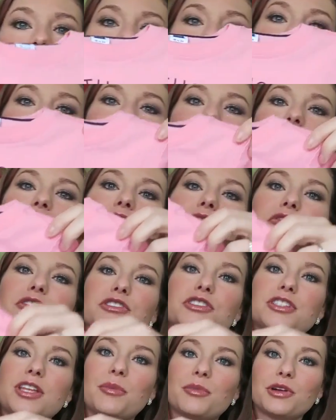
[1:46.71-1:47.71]
just thought it was cute
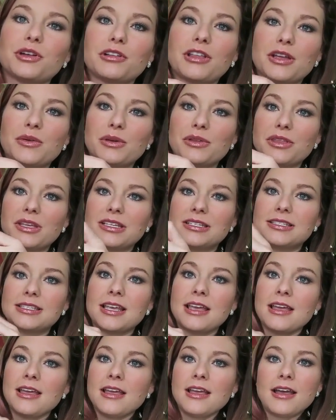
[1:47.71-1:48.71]
for summer, like with
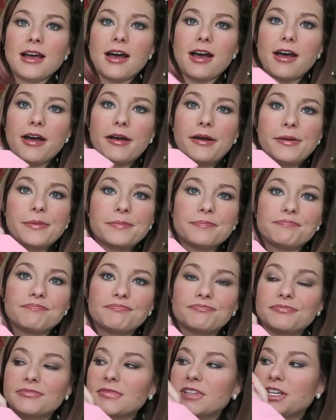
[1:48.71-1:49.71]
his
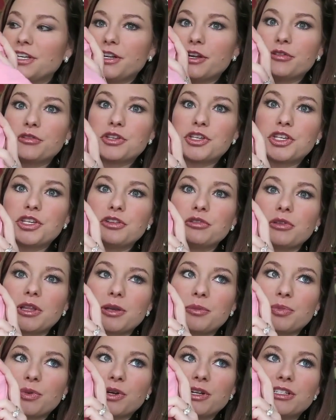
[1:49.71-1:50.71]
you know, cute
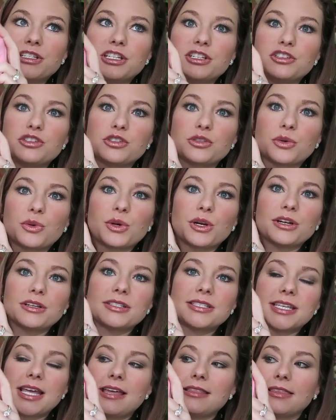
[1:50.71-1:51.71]
like printed
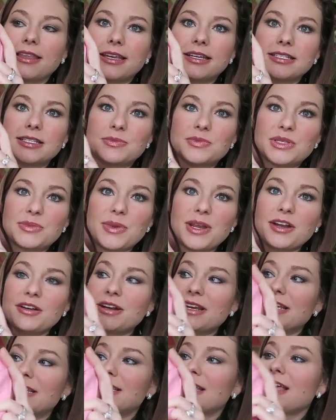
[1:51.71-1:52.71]
shorts and like some
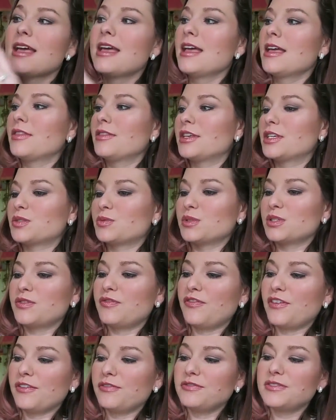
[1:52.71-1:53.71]
Sperry's. This
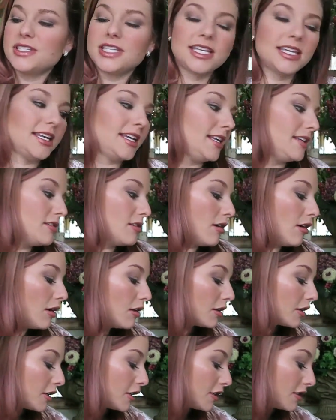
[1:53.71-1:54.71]
was
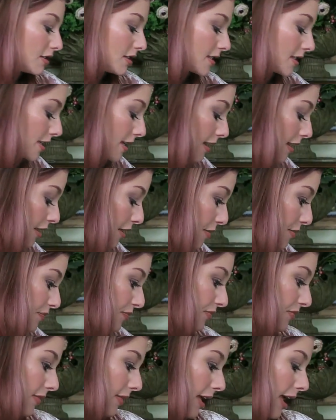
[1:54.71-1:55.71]
$15.
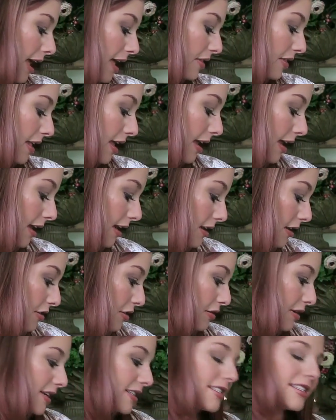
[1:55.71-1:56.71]
And
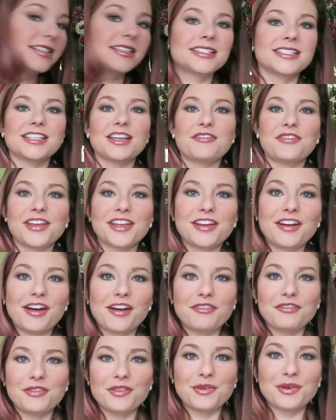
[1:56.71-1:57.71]
then the rest of the stuff I
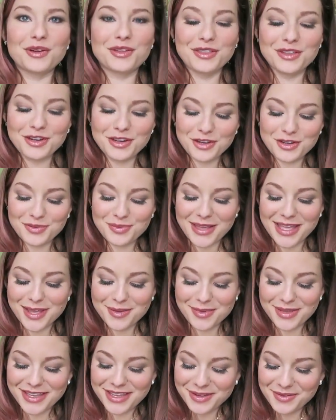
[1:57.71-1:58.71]
got for the new
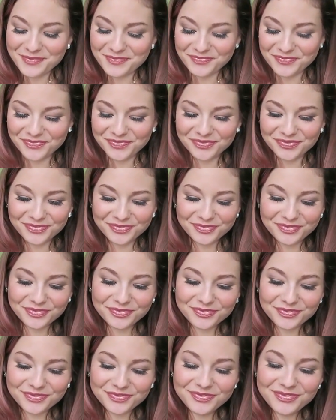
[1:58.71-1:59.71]
baby.
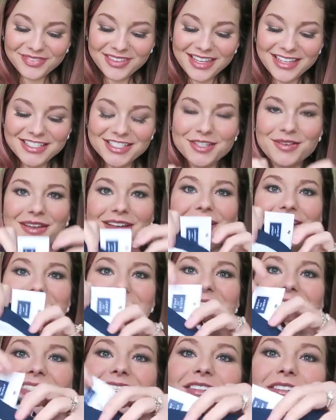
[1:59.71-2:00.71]
So I
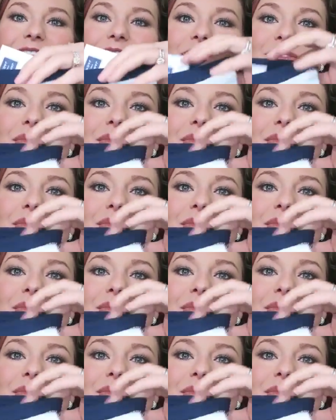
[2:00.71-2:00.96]
got these little